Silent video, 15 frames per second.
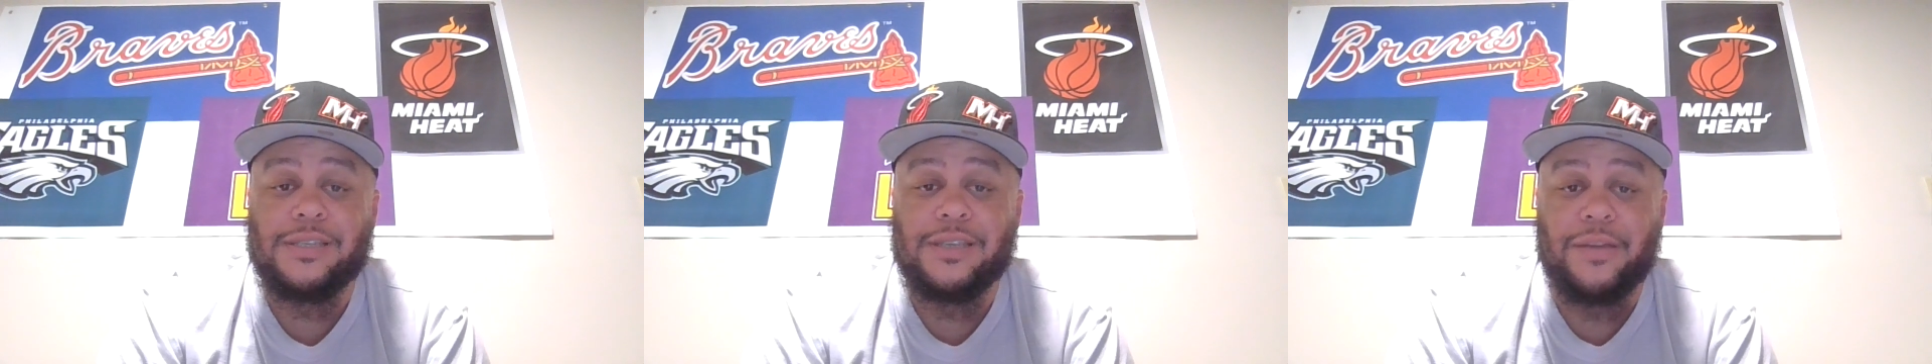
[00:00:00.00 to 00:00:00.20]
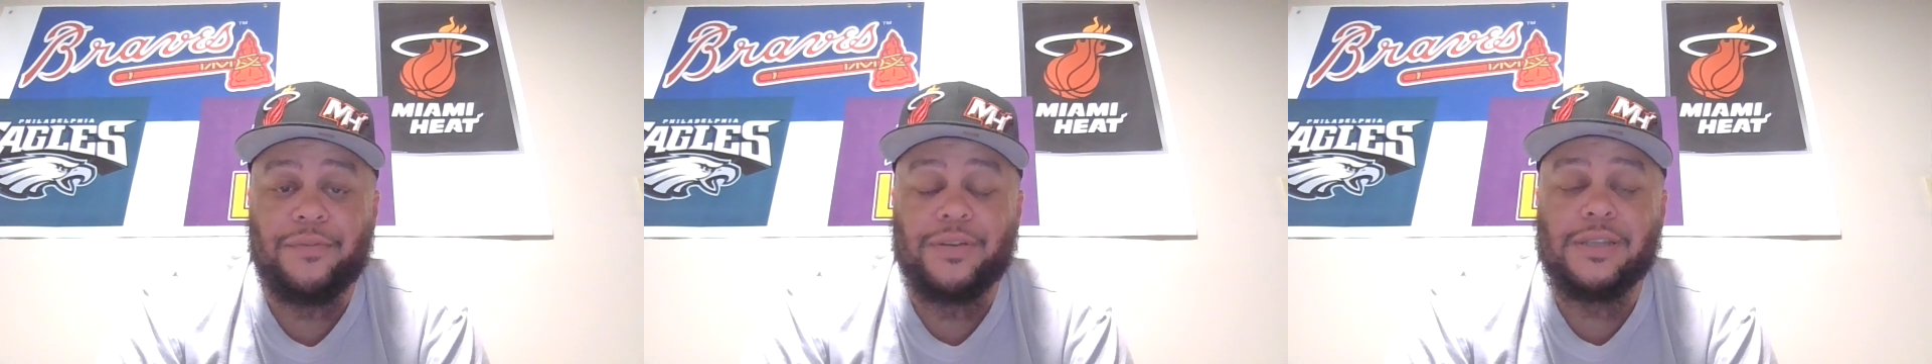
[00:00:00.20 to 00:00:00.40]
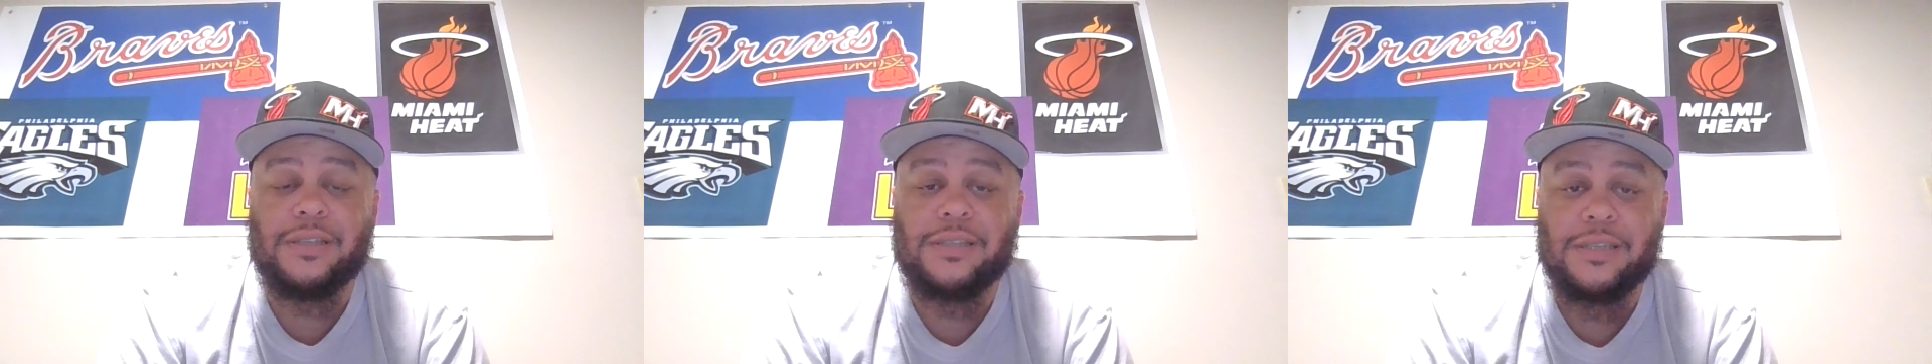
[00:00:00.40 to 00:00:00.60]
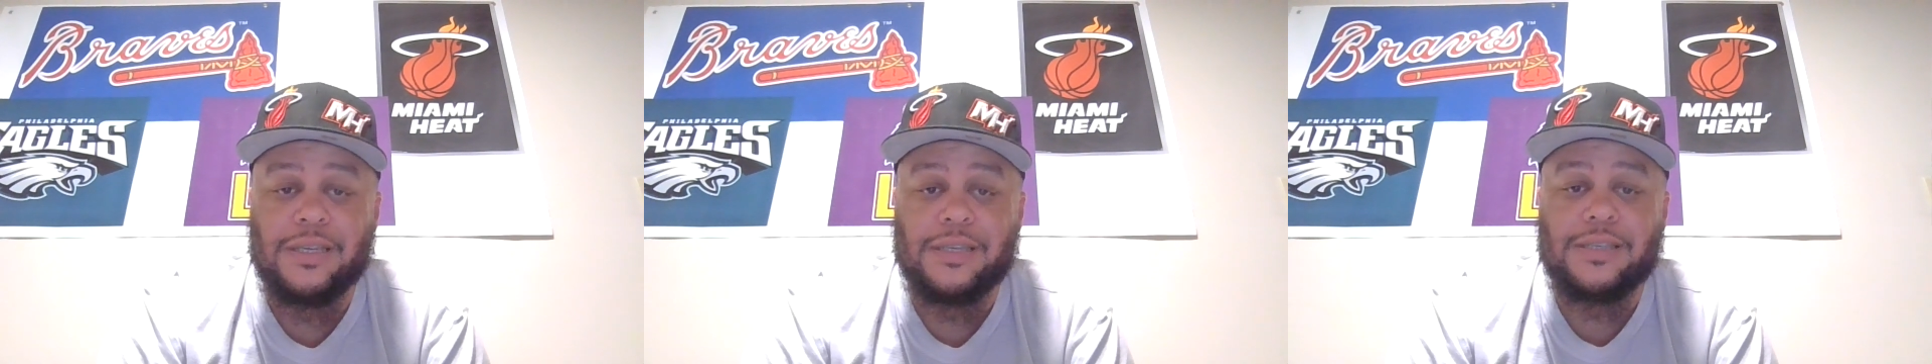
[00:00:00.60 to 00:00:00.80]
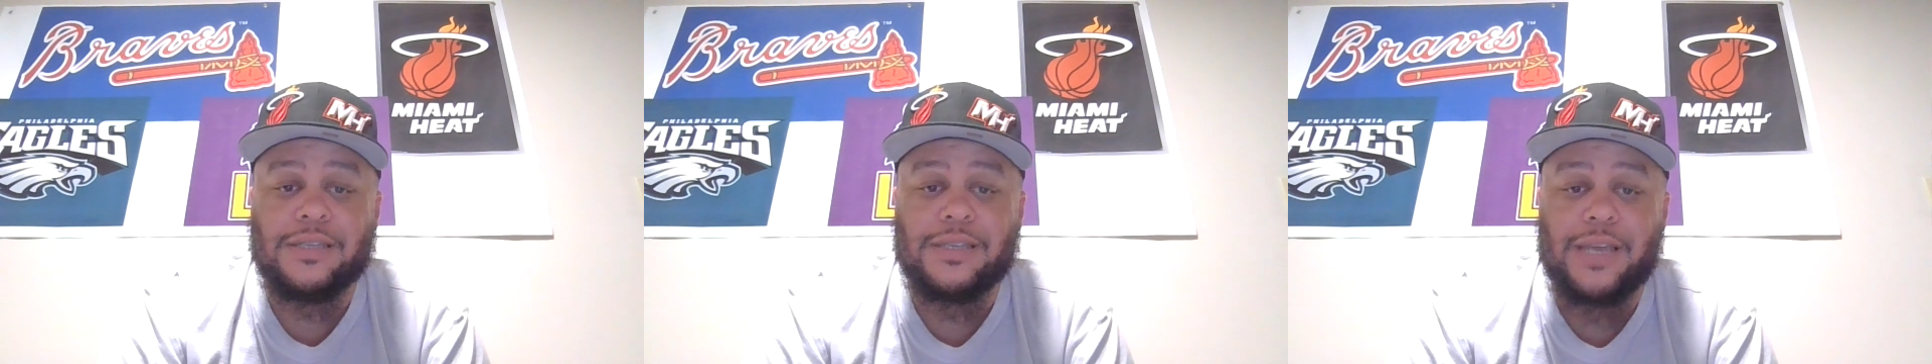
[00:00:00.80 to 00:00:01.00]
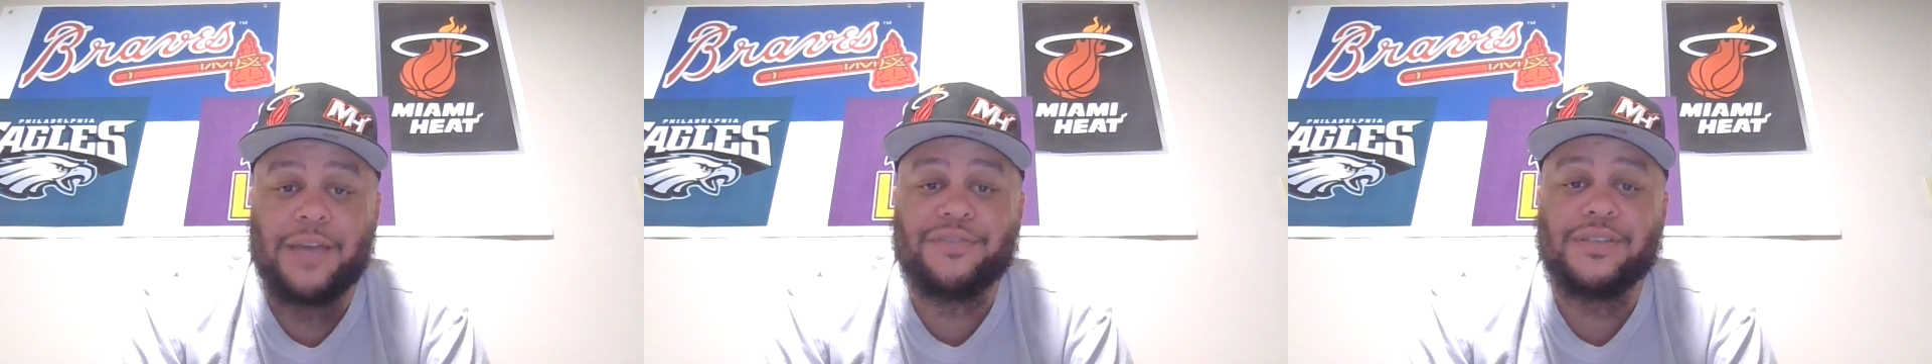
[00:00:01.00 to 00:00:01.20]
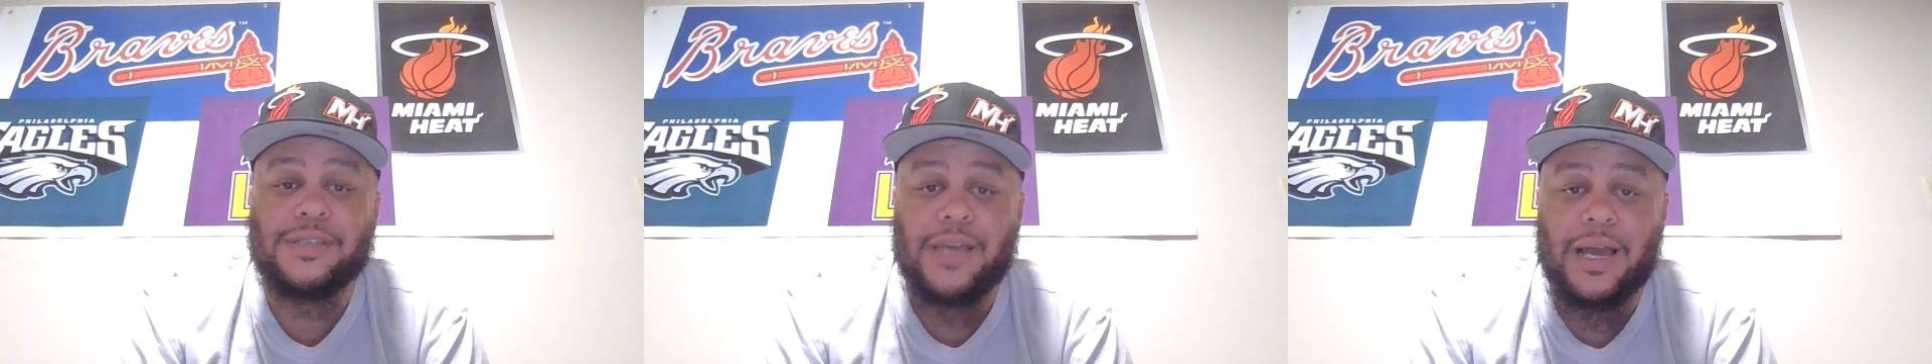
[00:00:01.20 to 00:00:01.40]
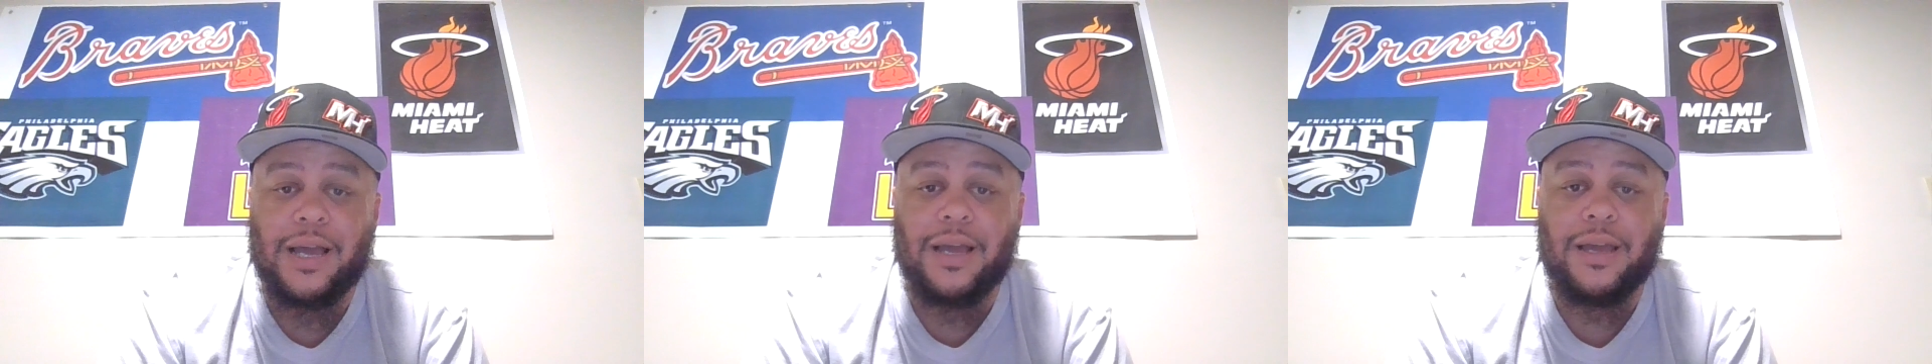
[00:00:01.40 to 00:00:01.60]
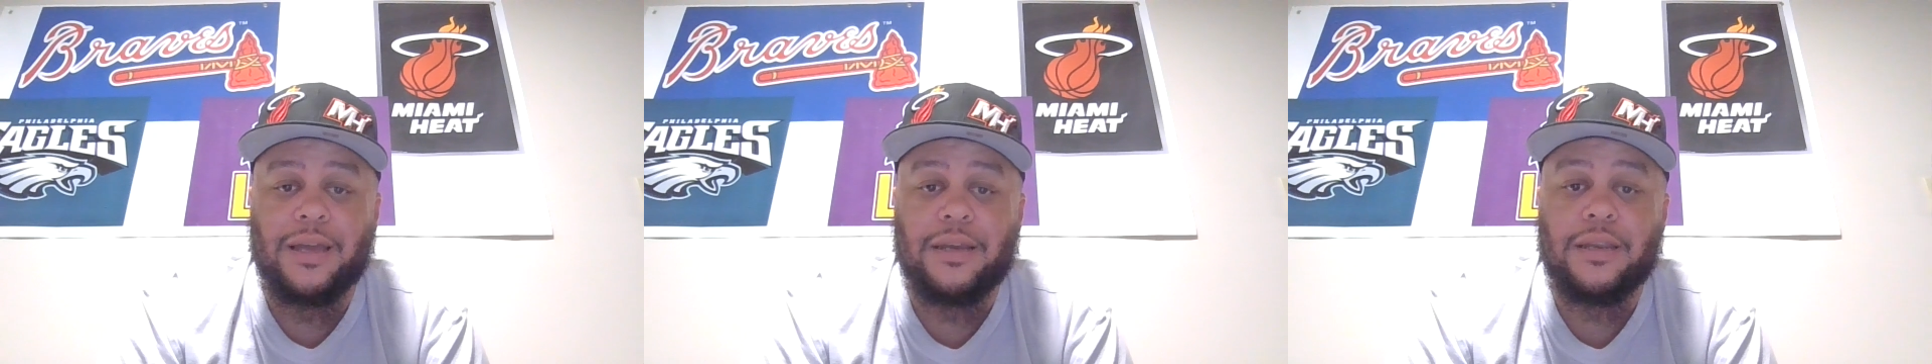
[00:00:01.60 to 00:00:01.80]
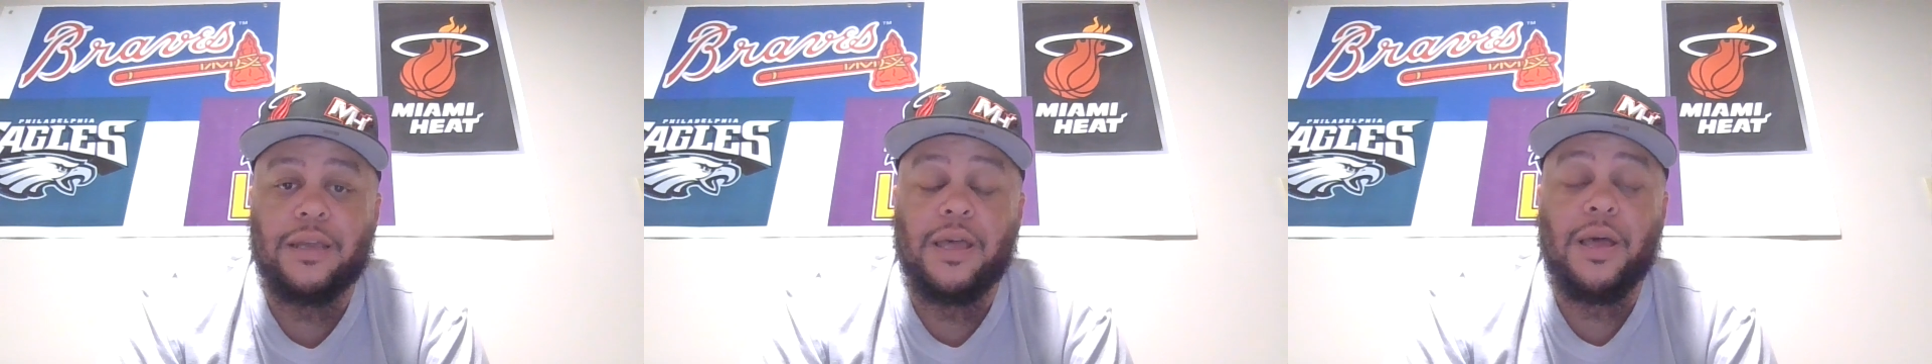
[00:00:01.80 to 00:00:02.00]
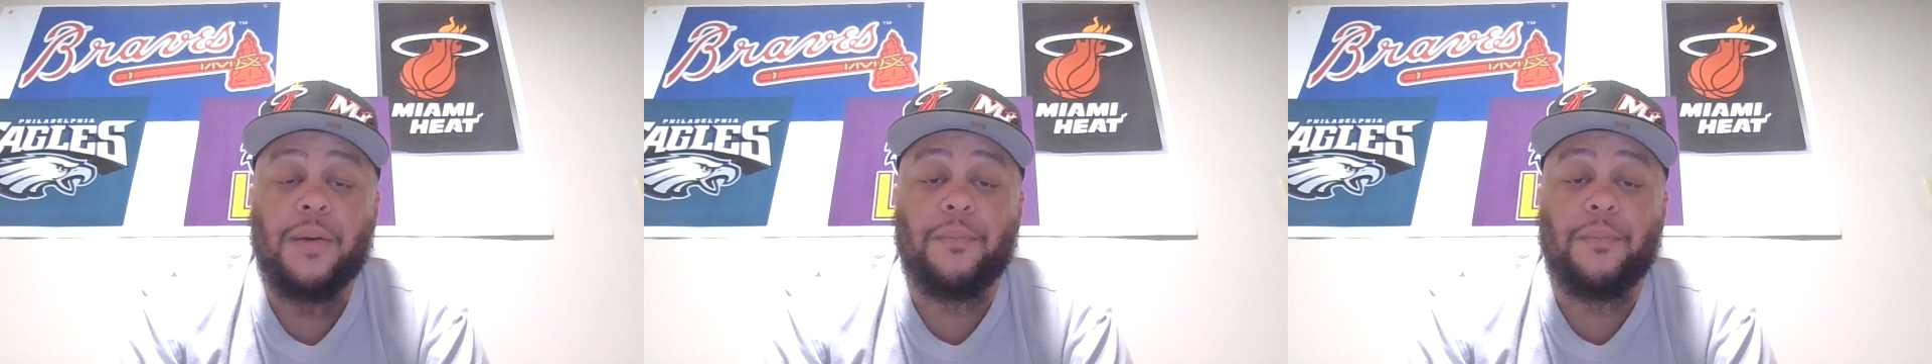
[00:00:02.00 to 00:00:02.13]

76ers have signed